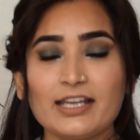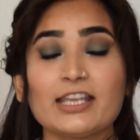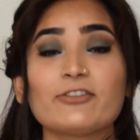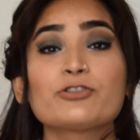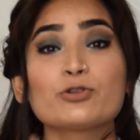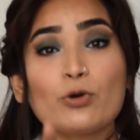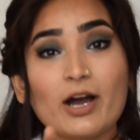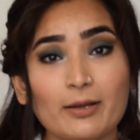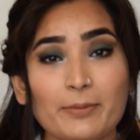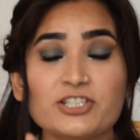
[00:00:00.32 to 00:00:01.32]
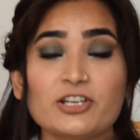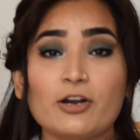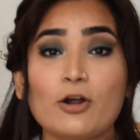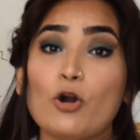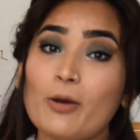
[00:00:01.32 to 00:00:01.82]
If you are a
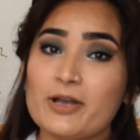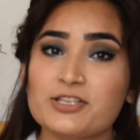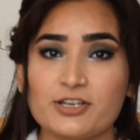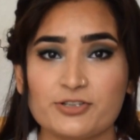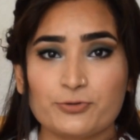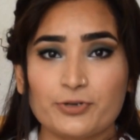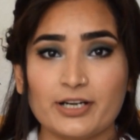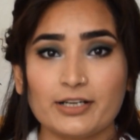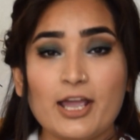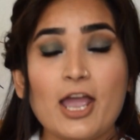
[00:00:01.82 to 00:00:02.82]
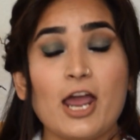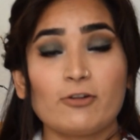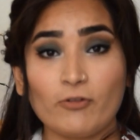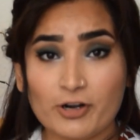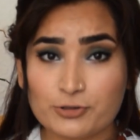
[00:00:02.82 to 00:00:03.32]
bachelor or a master student
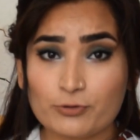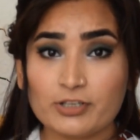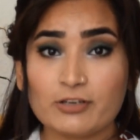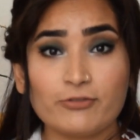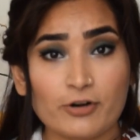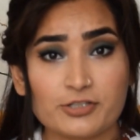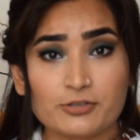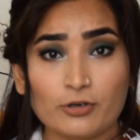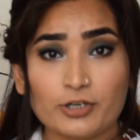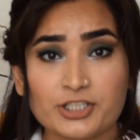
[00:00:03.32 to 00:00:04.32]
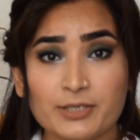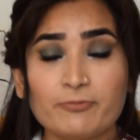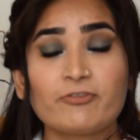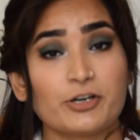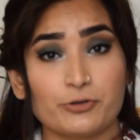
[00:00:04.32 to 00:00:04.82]
and wants to win a foreign scholarship
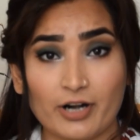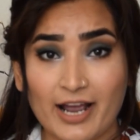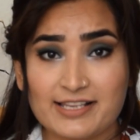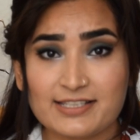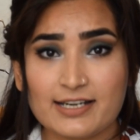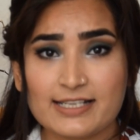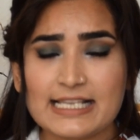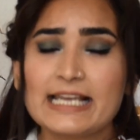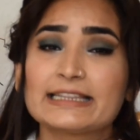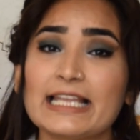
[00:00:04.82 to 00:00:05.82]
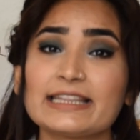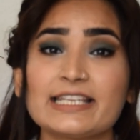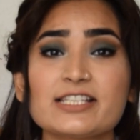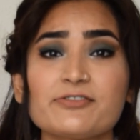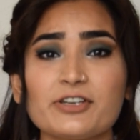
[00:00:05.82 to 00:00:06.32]
for your high studies, then
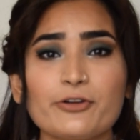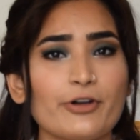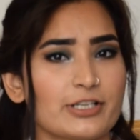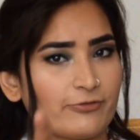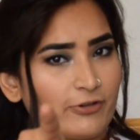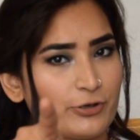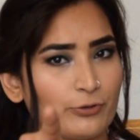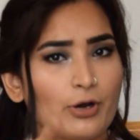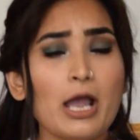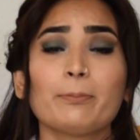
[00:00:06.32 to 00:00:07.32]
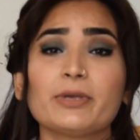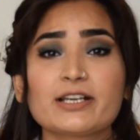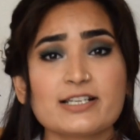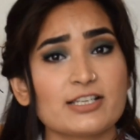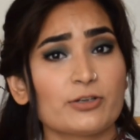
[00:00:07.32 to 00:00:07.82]
this video is for you.
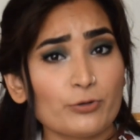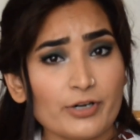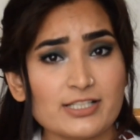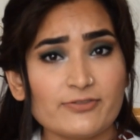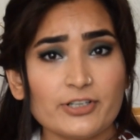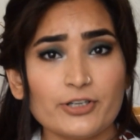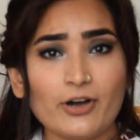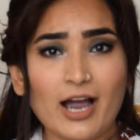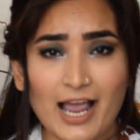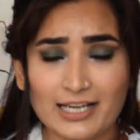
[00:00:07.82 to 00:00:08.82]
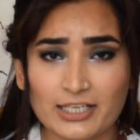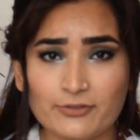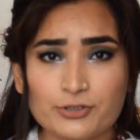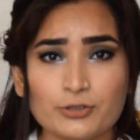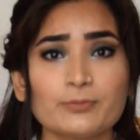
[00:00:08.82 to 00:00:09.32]
Because in today's video, I'll
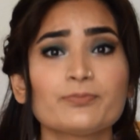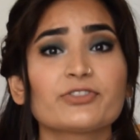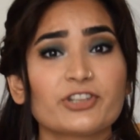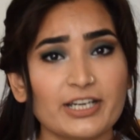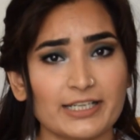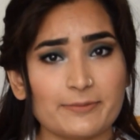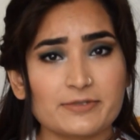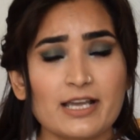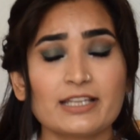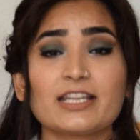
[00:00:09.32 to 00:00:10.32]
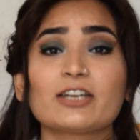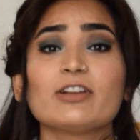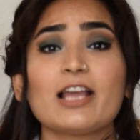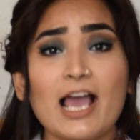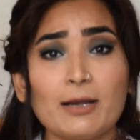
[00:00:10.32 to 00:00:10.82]
give you 3 tips that
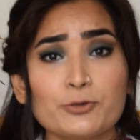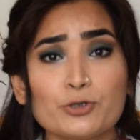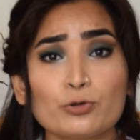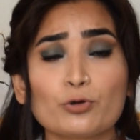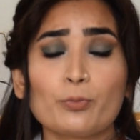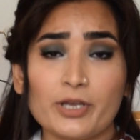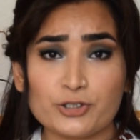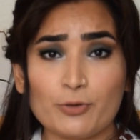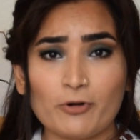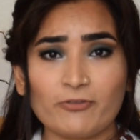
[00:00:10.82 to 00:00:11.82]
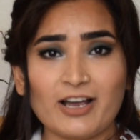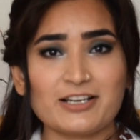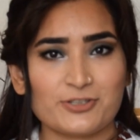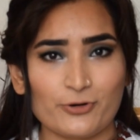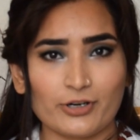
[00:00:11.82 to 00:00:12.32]
will help you to make your profile
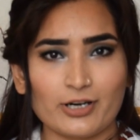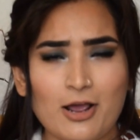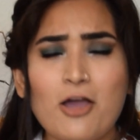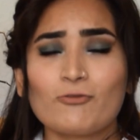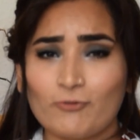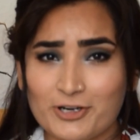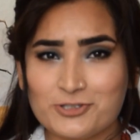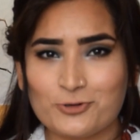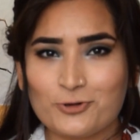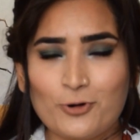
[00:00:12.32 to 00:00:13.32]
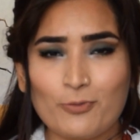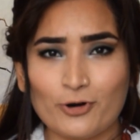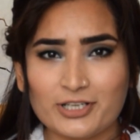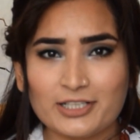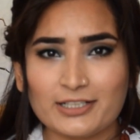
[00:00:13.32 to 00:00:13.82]
stronger. Wants to know
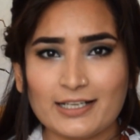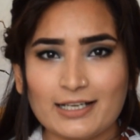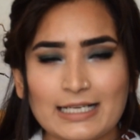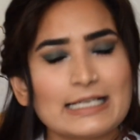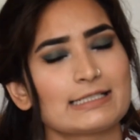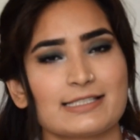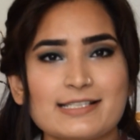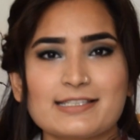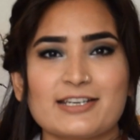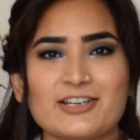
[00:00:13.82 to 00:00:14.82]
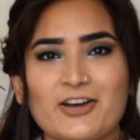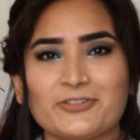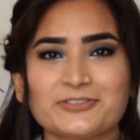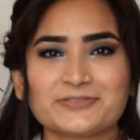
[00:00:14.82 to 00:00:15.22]
more in detail? Just stick around.